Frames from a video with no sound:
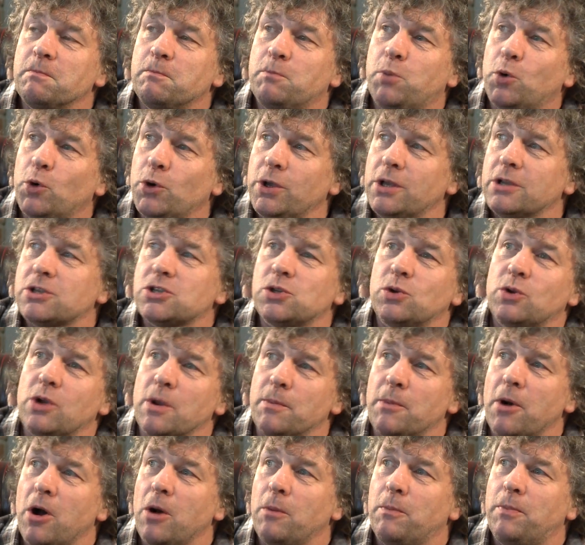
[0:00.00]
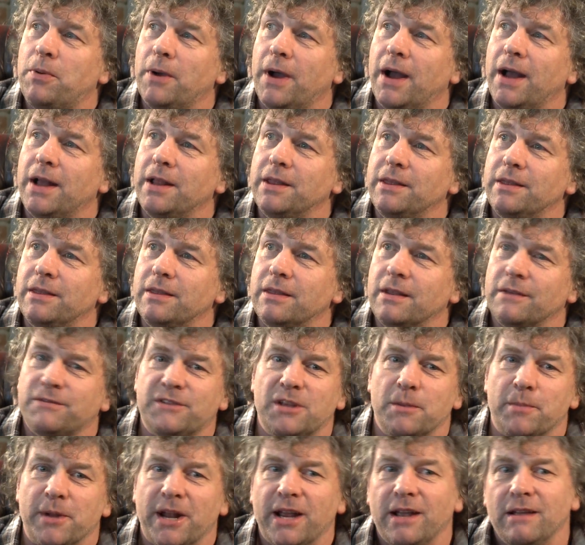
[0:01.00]
poets will come up and if
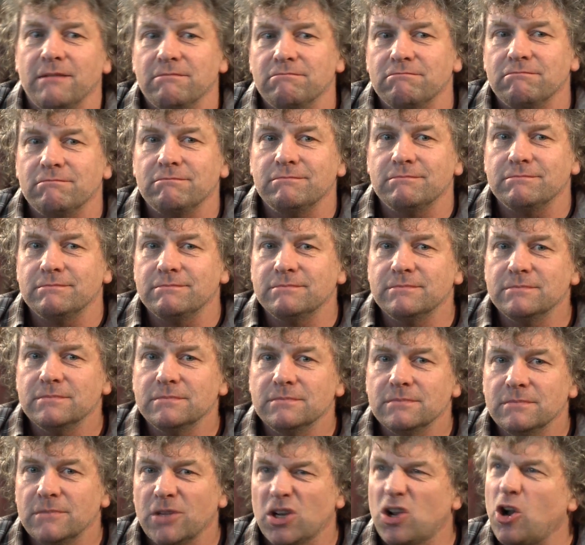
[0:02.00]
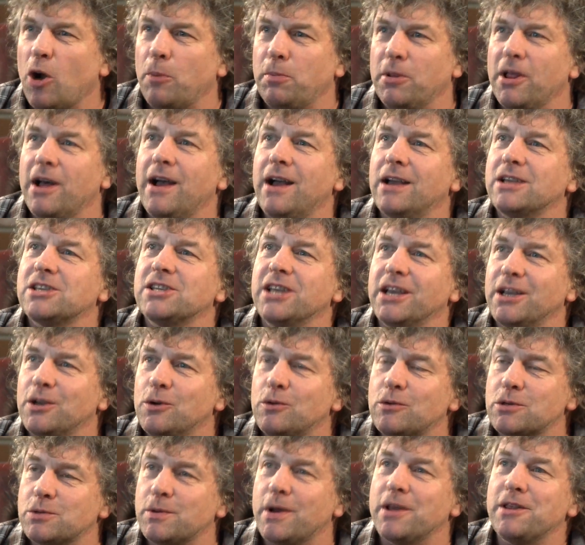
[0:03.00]
they bring a couple of hit
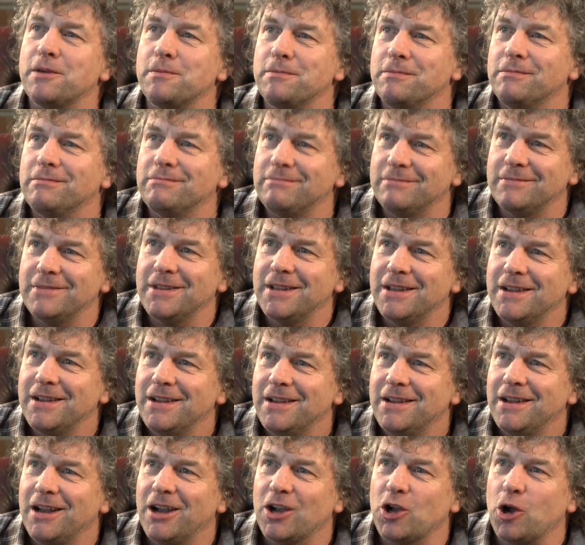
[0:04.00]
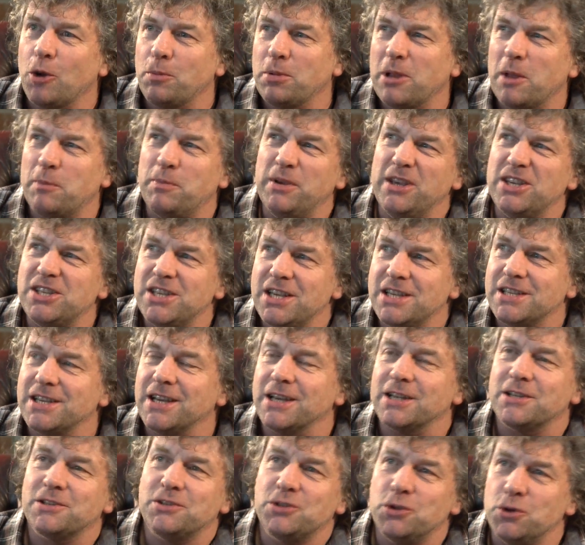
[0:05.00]
singles with them, a couple of pieces that
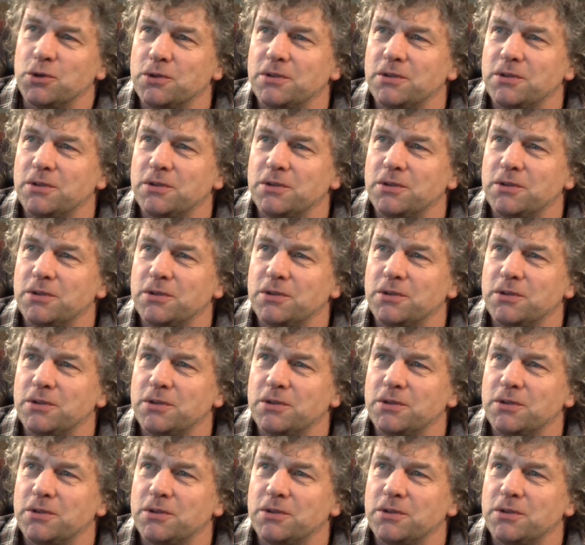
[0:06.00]
are two,